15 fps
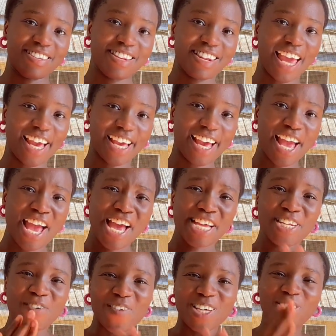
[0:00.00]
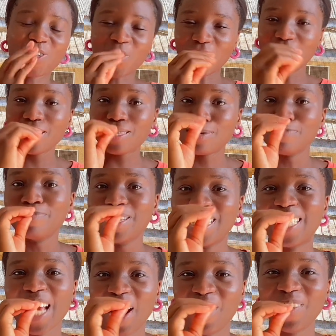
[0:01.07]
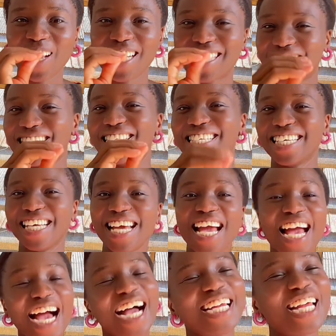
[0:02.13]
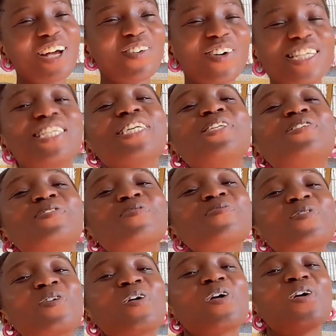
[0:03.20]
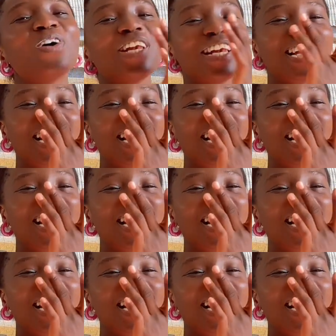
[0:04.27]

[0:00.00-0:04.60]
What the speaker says: Like they were talking to me directly, and then it was a Zoom call.